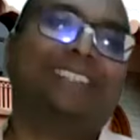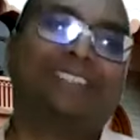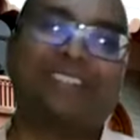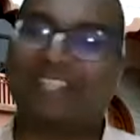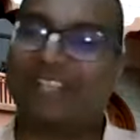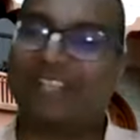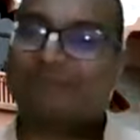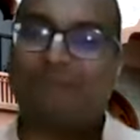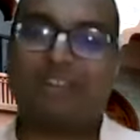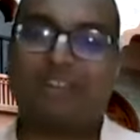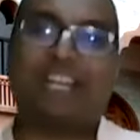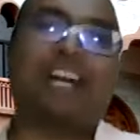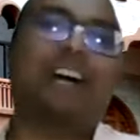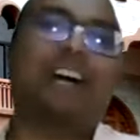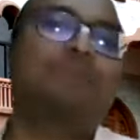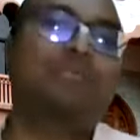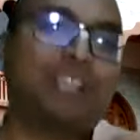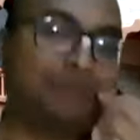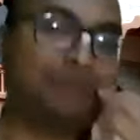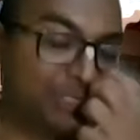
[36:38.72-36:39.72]
So someone
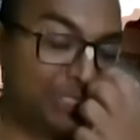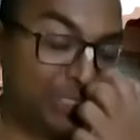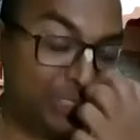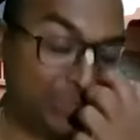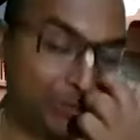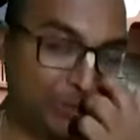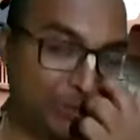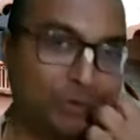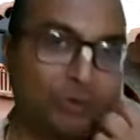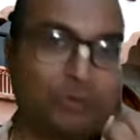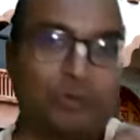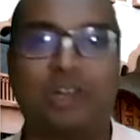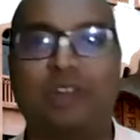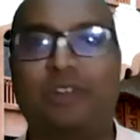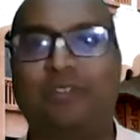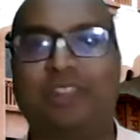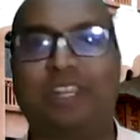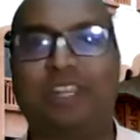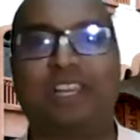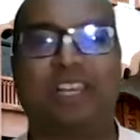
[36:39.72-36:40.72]
comes up to you,
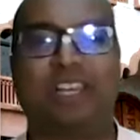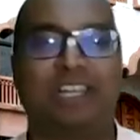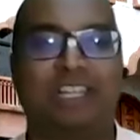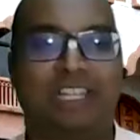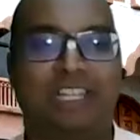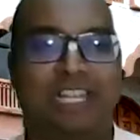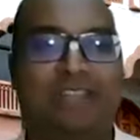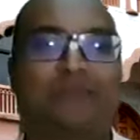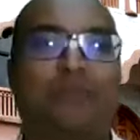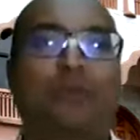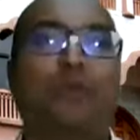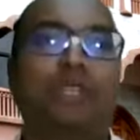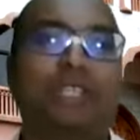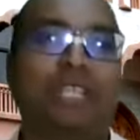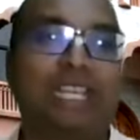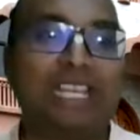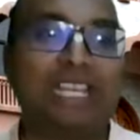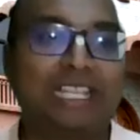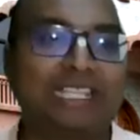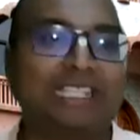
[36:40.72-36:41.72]
one of the
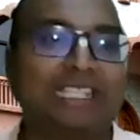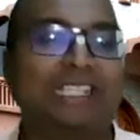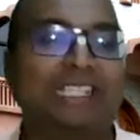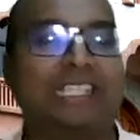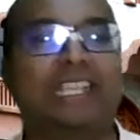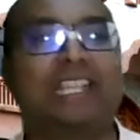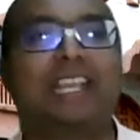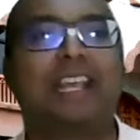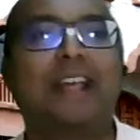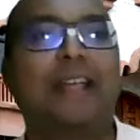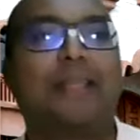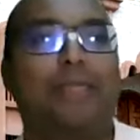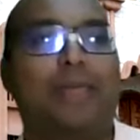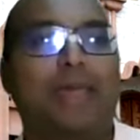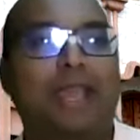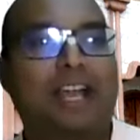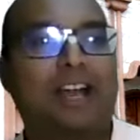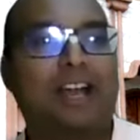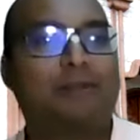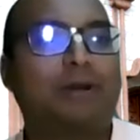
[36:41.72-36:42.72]
devotees,
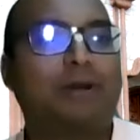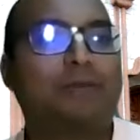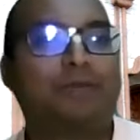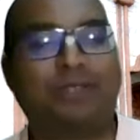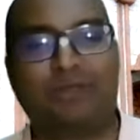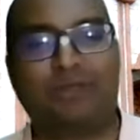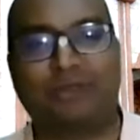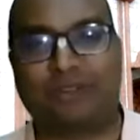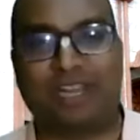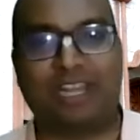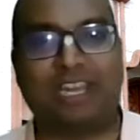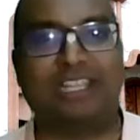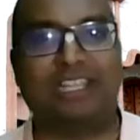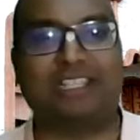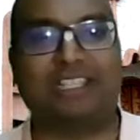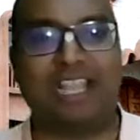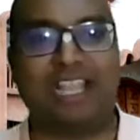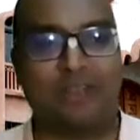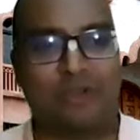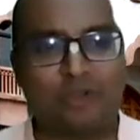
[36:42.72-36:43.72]
they come up to you
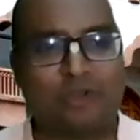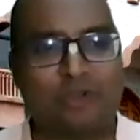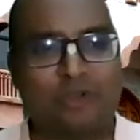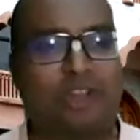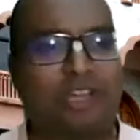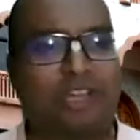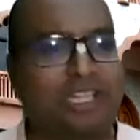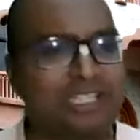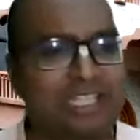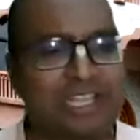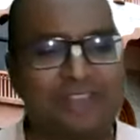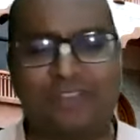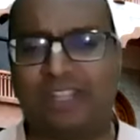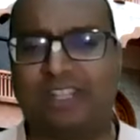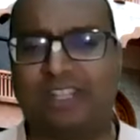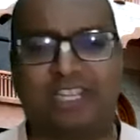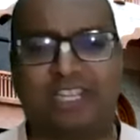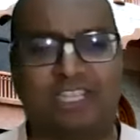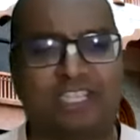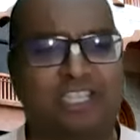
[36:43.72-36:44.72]
running saying, oh, God is
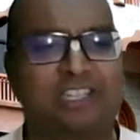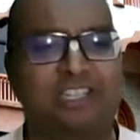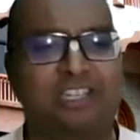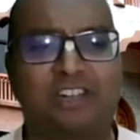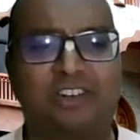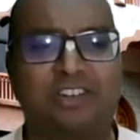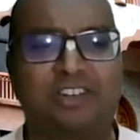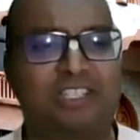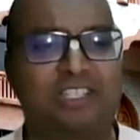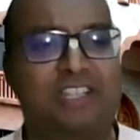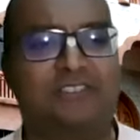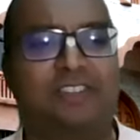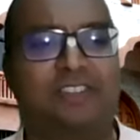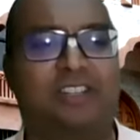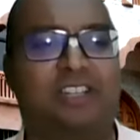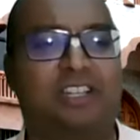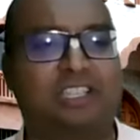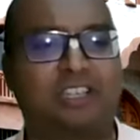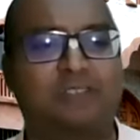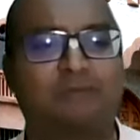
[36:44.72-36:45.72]
giving darshan, God is
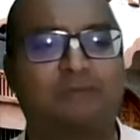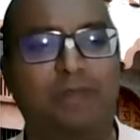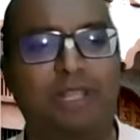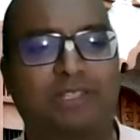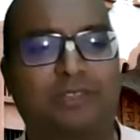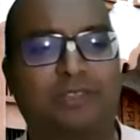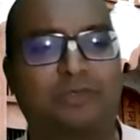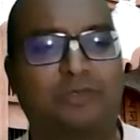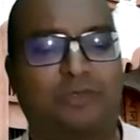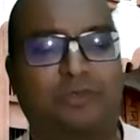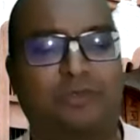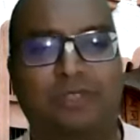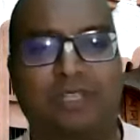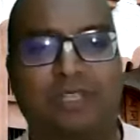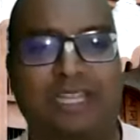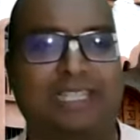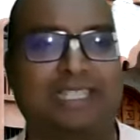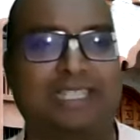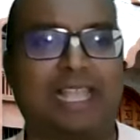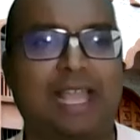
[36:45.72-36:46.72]
giving darshan. Please go to
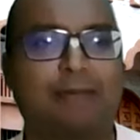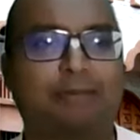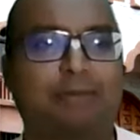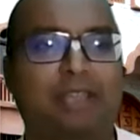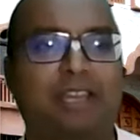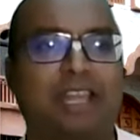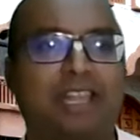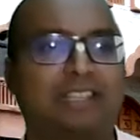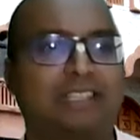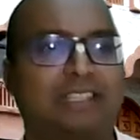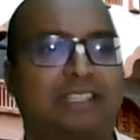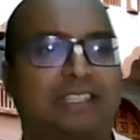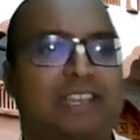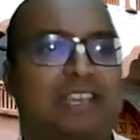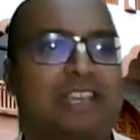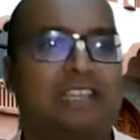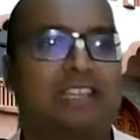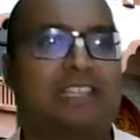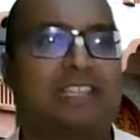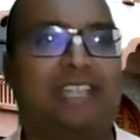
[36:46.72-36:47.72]
the next cabin and
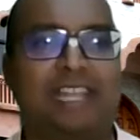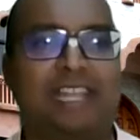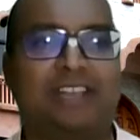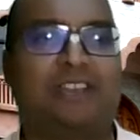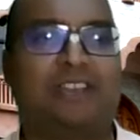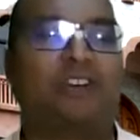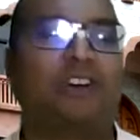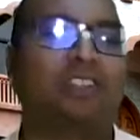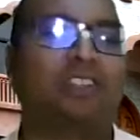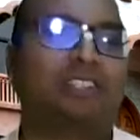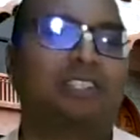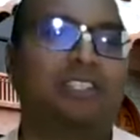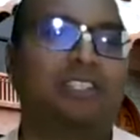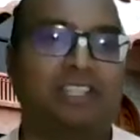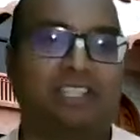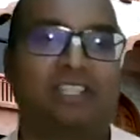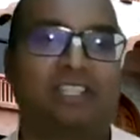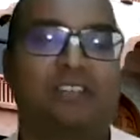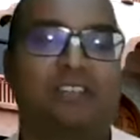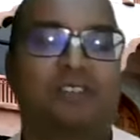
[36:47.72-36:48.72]
take God's
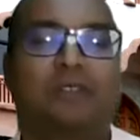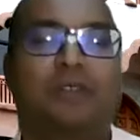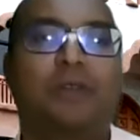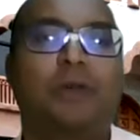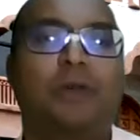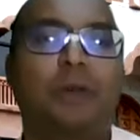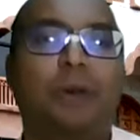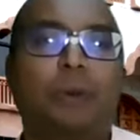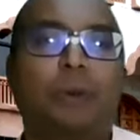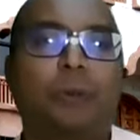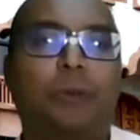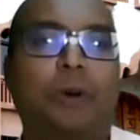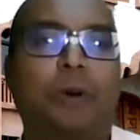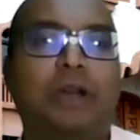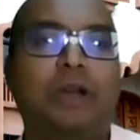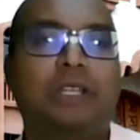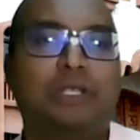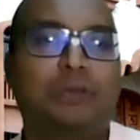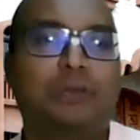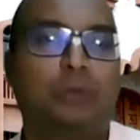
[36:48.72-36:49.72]
darshan.
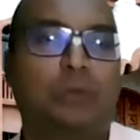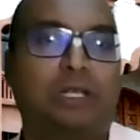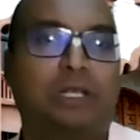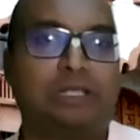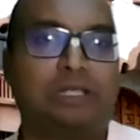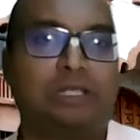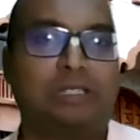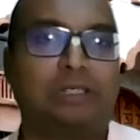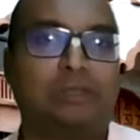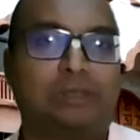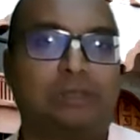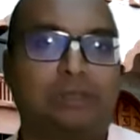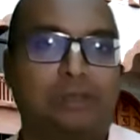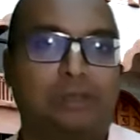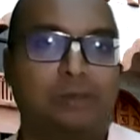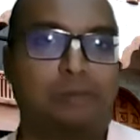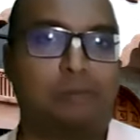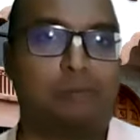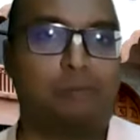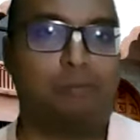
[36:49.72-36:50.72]
What will
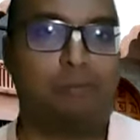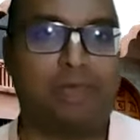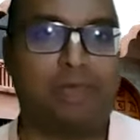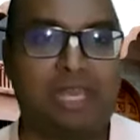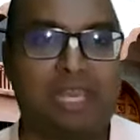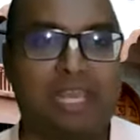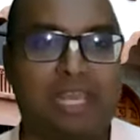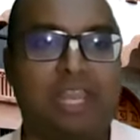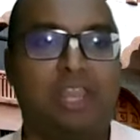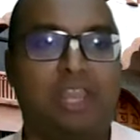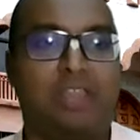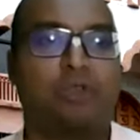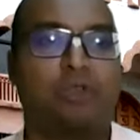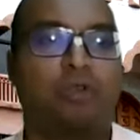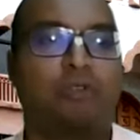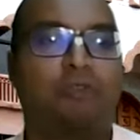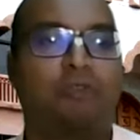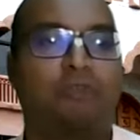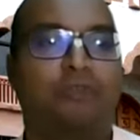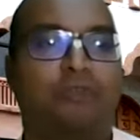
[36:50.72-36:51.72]
be
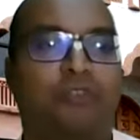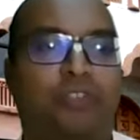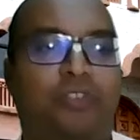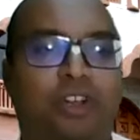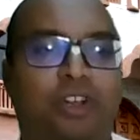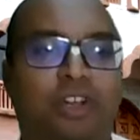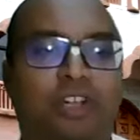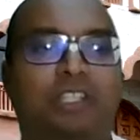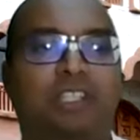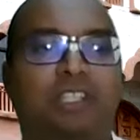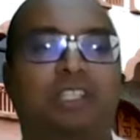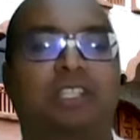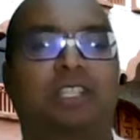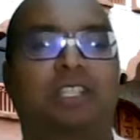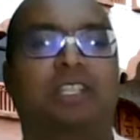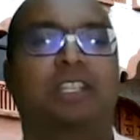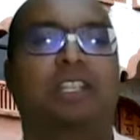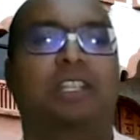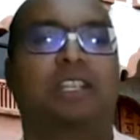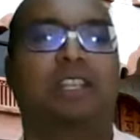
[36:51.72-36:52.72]
your
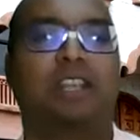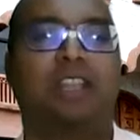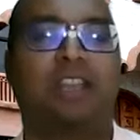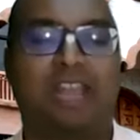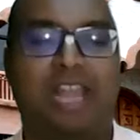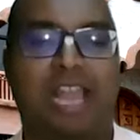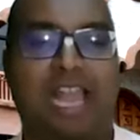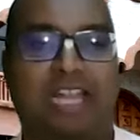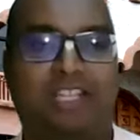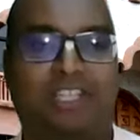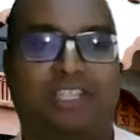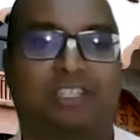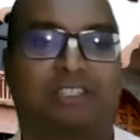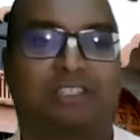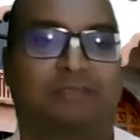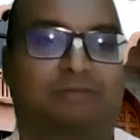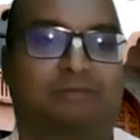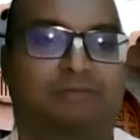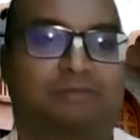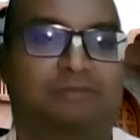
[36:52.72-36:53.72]
first
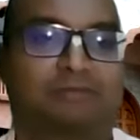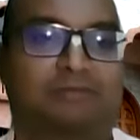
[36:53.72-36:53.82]
reaction?